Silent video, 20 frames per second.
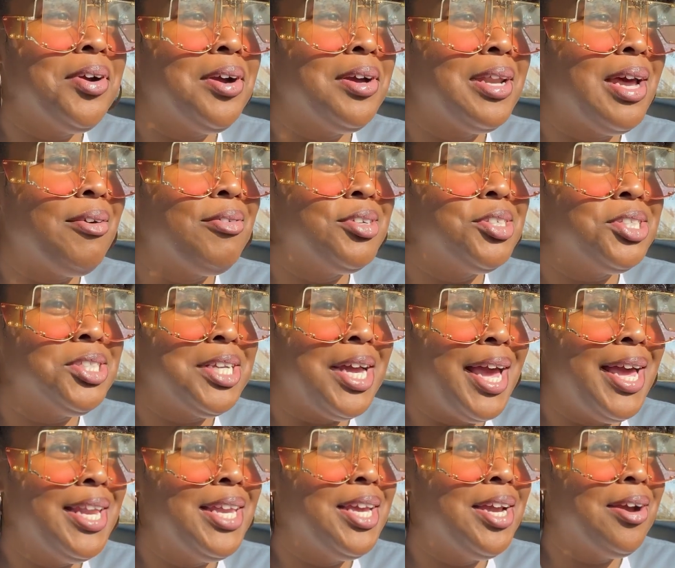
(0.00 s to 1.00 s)
or that was
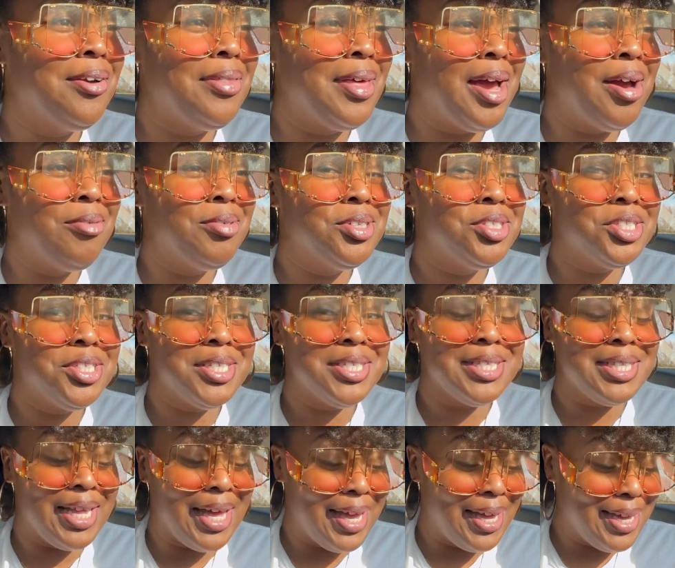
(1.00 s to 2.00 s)
shady or that was
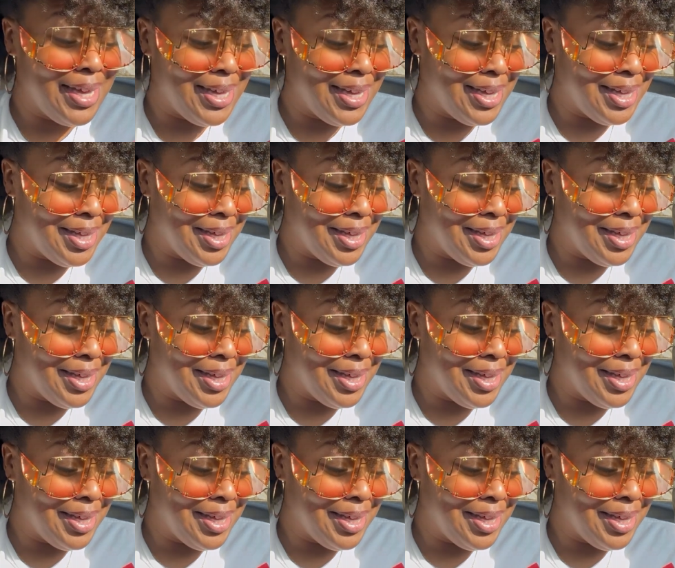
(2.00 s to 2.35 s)
just like